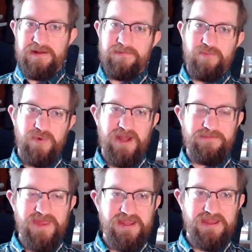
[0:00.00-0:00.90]
When I'm
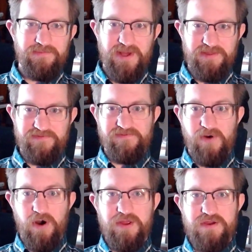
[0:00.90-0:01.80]
thinking about the
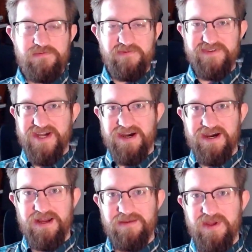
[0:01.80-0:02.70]
volume of
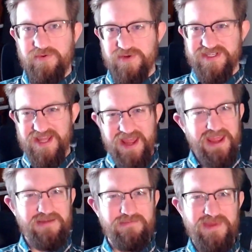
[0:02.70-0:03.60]
time it would
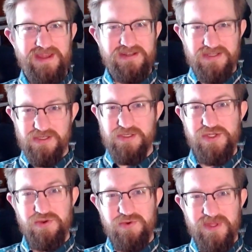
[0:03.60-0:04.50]
take me to
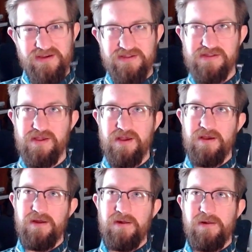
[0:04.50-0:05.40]
do this,
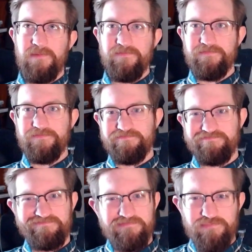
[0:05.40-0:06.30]

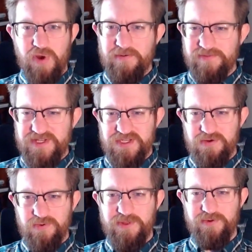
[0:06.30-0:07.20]
probably
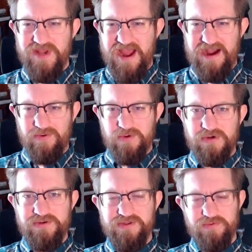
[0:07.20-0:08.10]
2 or 3
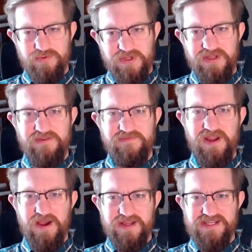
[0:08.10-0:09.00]
hours, really, if I
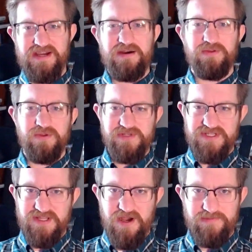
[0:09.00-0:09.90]
got down, looked at
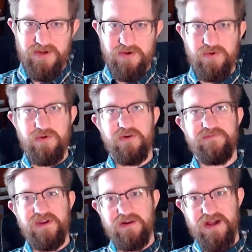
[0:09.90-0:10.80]
the Common Core,
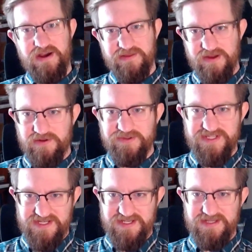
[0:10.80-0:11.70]
figured out how they all
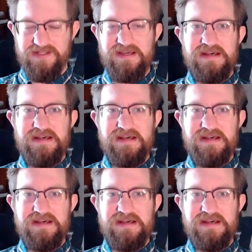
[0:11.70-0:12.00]
did it,